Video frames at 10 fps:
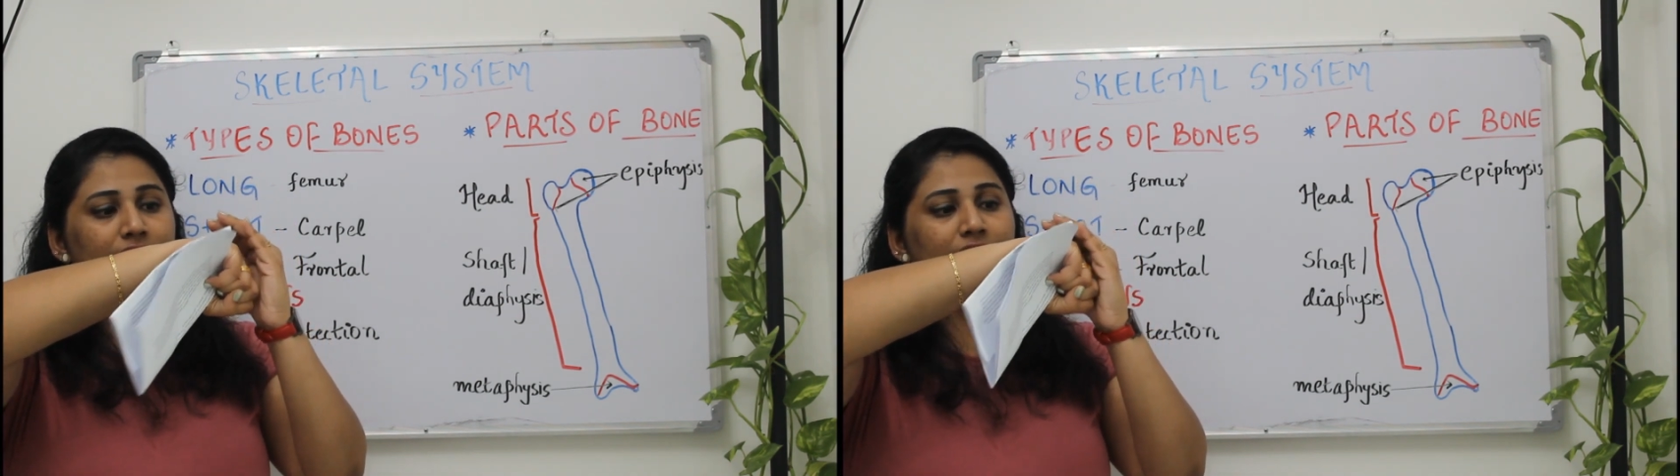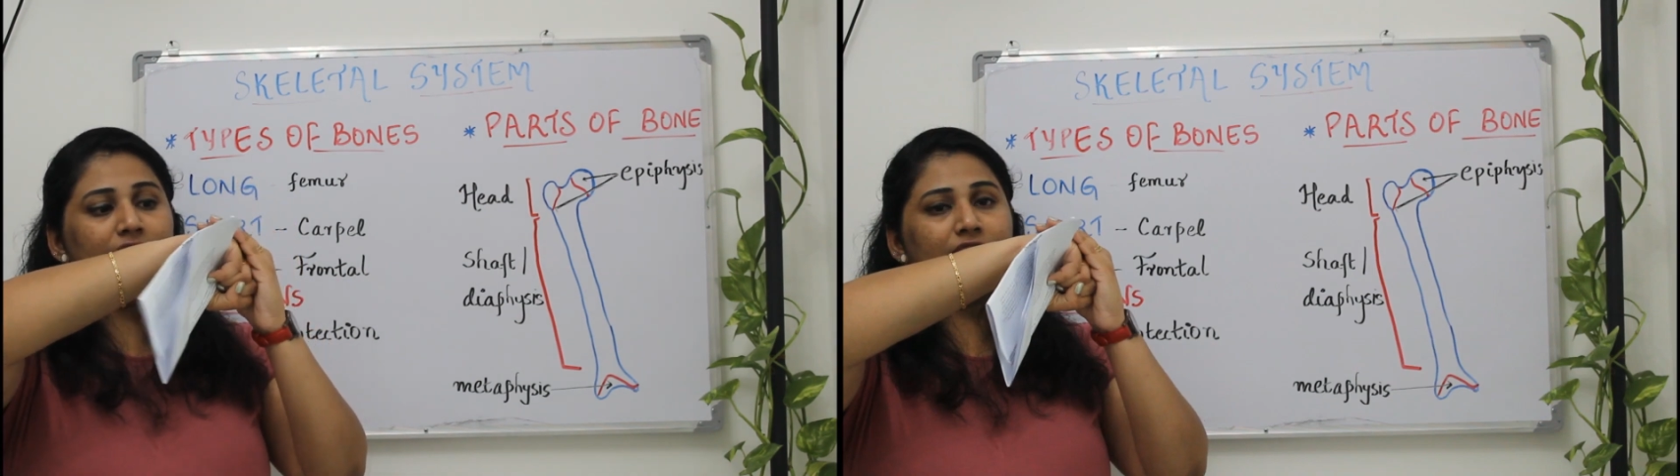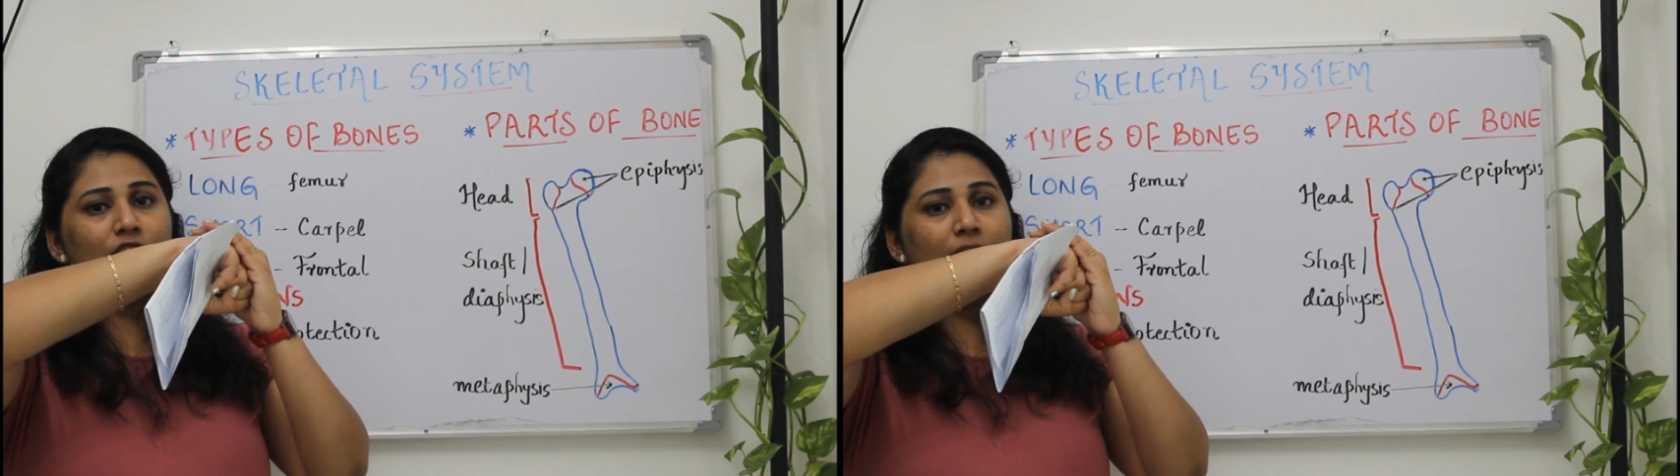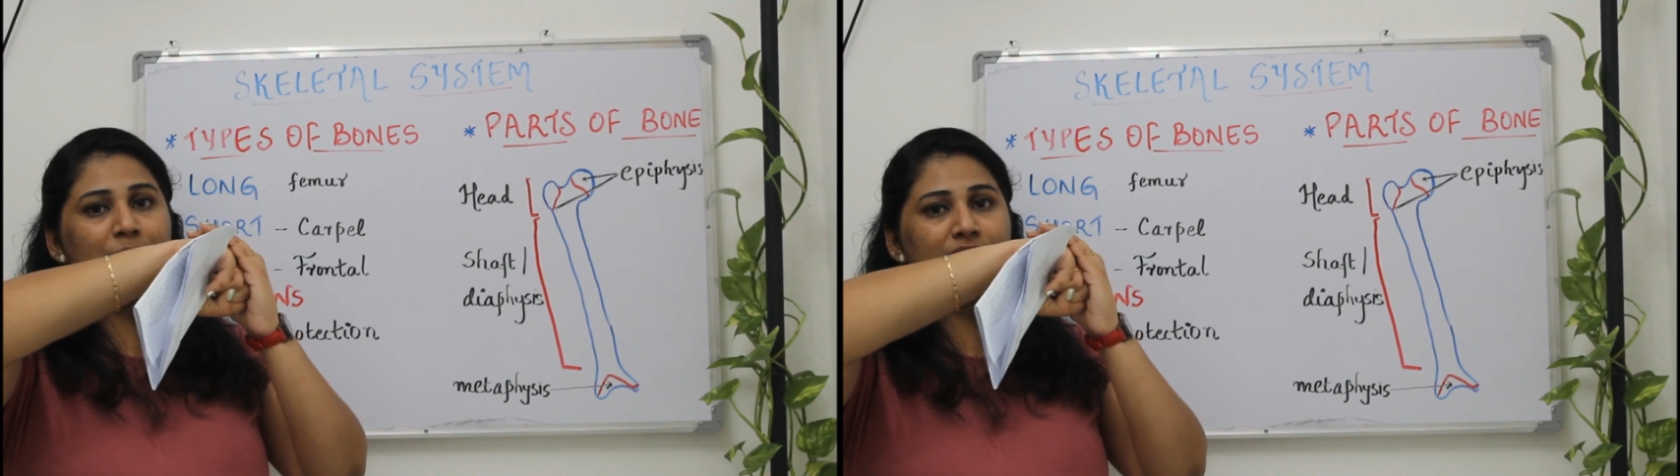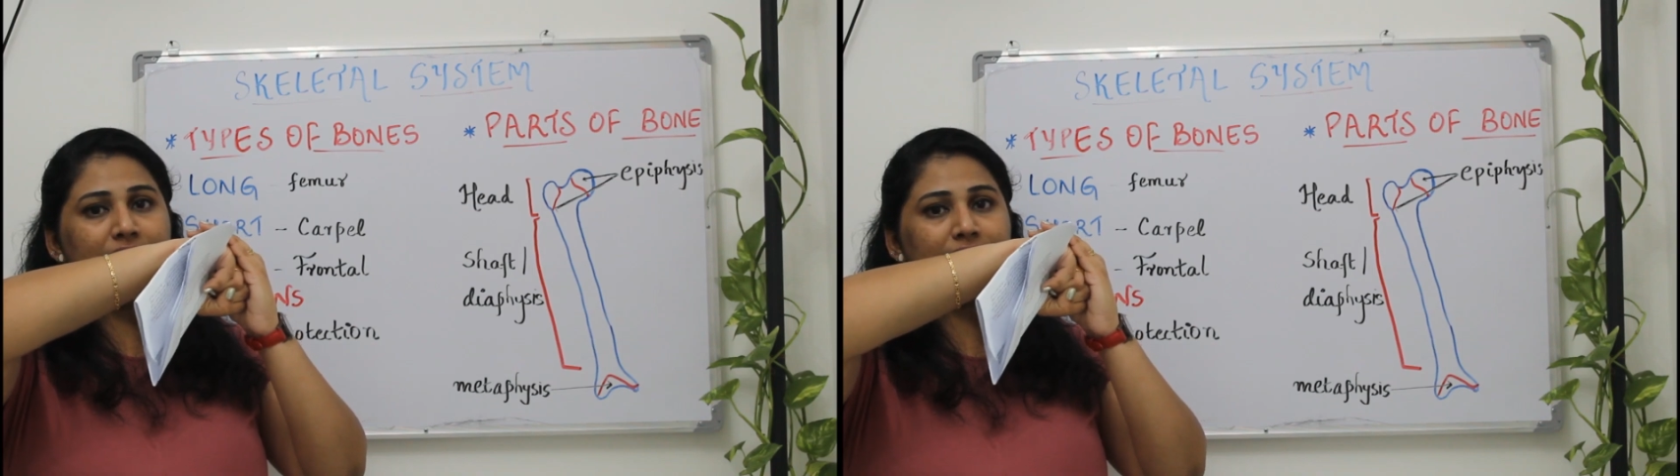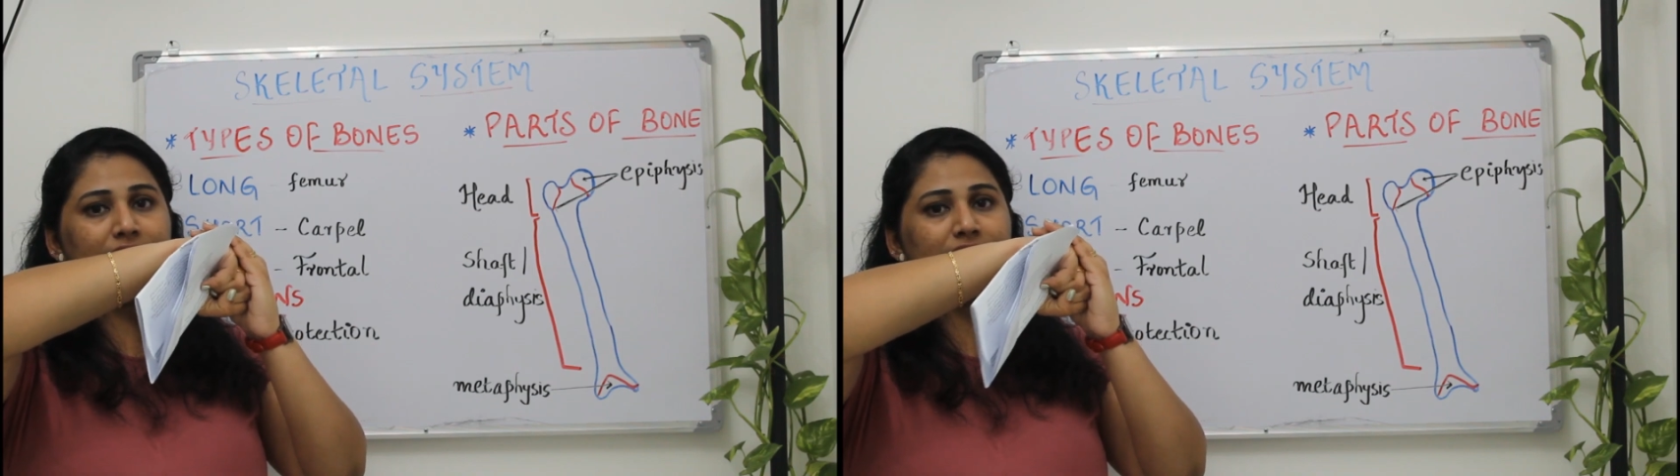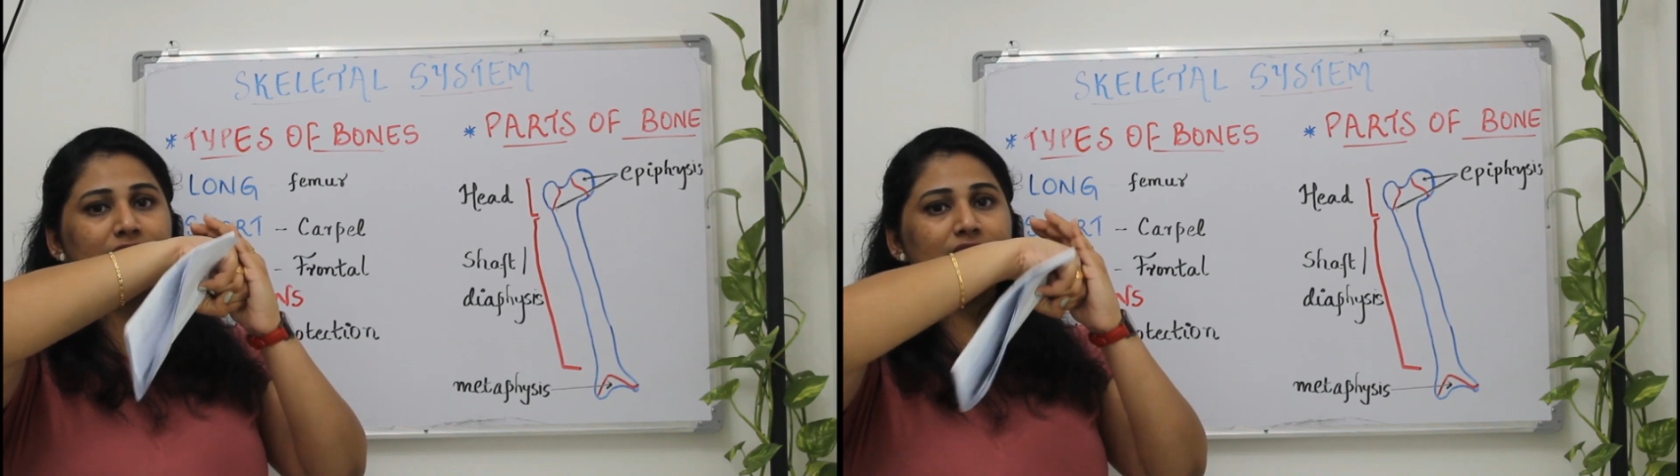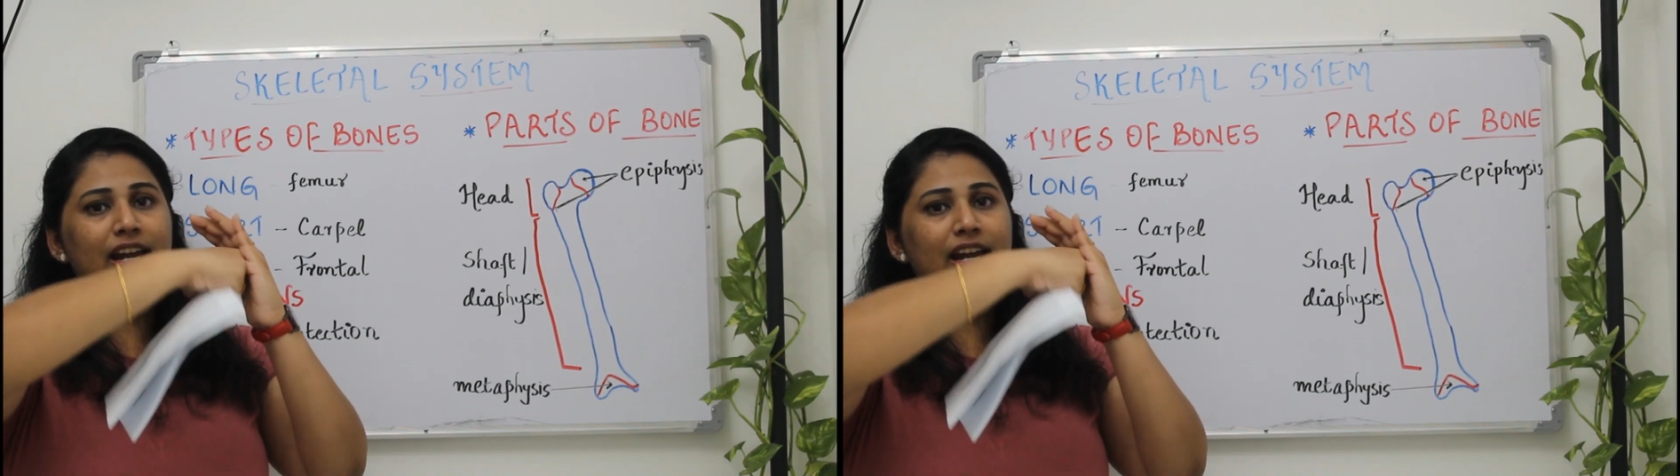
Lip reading: Then it comes like this,